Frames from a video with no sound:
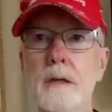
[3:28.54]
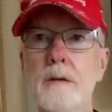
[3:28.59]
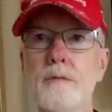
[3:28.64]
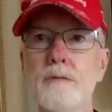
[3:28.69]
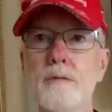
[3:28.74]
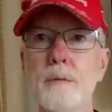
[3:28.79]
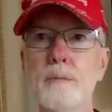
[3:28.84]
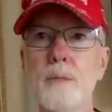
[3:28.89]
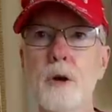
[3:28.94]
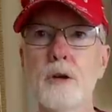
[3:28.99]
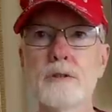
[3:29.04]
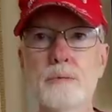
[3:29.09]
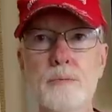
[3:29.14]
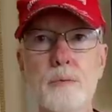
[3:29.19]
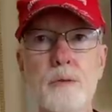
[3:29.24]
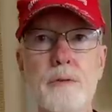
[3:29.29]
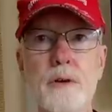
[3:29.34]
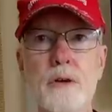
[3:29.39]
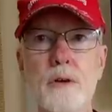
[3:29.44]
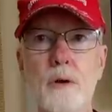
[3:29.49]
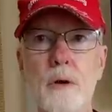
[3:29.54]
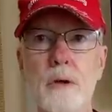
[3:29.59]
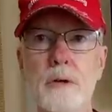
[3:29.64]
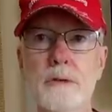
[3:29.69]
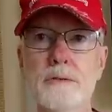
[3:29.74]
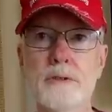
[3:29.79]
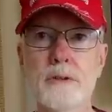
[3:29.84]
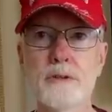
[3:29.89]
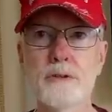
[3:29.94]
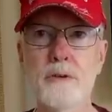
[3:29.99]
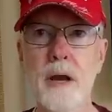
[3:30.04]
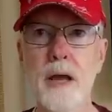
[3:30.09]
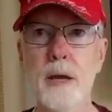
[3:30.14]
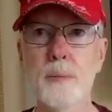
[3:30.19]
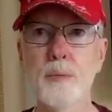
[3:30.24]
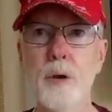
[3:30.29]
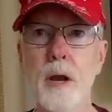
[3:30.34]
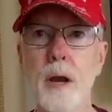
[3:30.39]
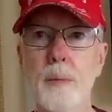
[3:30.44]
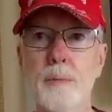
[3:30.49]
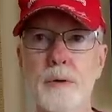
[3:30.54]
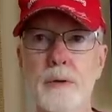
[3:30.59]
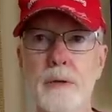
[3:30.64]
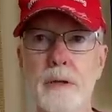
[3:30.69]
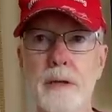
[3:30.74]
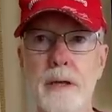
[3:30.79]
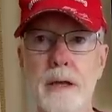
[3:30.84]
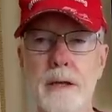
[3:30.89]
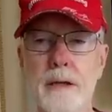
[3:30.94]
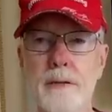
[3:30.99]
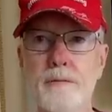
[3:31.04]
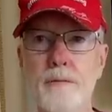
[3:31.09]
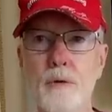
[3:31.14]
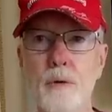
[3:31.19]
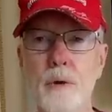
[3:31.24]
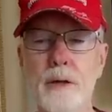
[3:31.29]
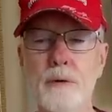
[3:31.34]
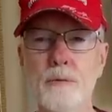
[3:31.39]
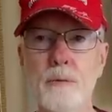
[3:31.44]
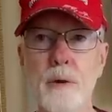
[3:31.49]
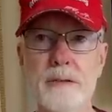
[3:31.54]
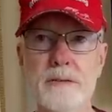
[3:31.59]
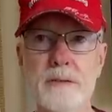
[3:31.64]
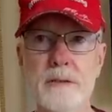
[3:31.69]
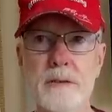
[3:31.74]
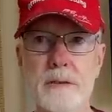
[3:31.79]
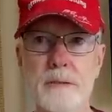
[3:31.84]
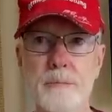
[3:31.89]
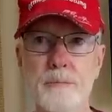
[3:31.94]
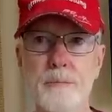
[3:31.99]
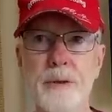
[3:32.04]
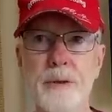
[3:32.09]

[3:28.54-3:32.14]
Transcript: for most moving coils to track properly and avoid resonant